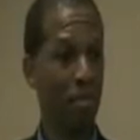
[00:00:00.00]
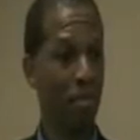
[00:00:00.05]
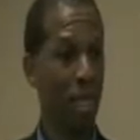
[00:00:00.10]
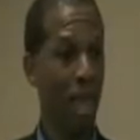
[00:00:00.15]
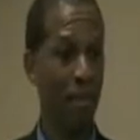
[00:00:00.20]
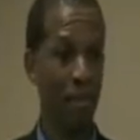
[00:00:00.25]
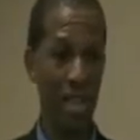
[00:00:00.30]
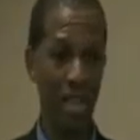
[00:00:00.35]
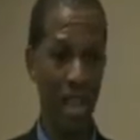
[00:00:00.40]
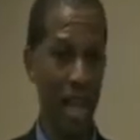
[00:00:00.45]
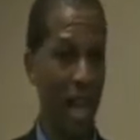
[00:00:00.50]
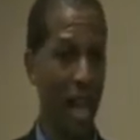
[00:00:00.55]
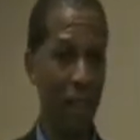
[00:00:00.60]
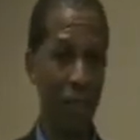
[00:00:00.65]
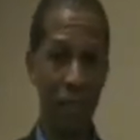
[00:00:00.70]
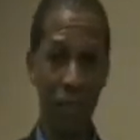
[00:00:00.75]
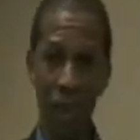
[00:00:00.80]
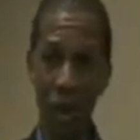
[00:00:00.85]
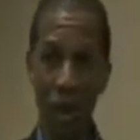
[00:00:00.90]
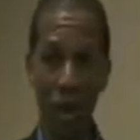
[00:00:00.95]
That means I
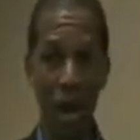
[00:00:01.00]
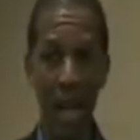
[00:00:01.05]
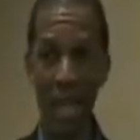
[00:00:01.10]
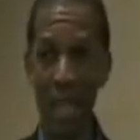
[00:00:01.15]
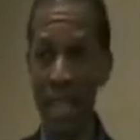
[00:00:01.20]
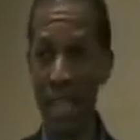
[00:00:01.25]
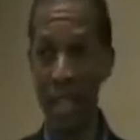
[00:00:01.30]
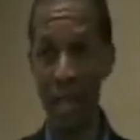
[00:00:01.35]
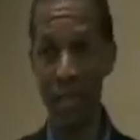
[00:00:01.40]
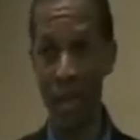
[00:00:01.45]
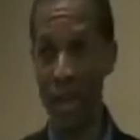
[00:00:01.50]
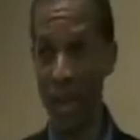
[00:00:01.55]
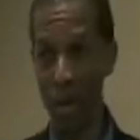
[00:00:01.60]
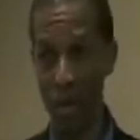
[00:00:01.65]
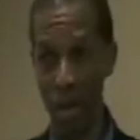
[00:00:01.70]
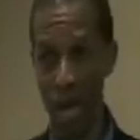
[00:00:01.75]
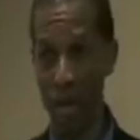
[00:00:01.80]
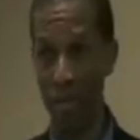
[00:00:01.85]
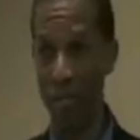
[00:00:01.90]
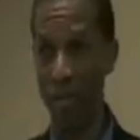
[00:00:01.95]
have no idea about
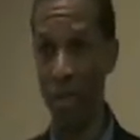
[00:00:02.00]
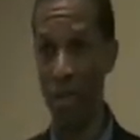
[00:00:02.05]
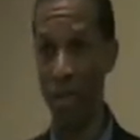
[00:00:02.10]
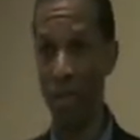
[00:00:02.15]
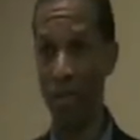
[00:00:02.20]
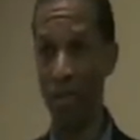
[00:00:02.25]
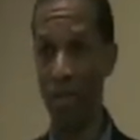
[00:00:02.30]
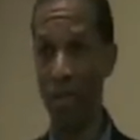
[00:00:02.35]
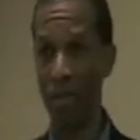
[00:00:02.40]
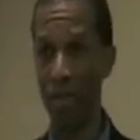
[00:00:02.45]
crab fishing.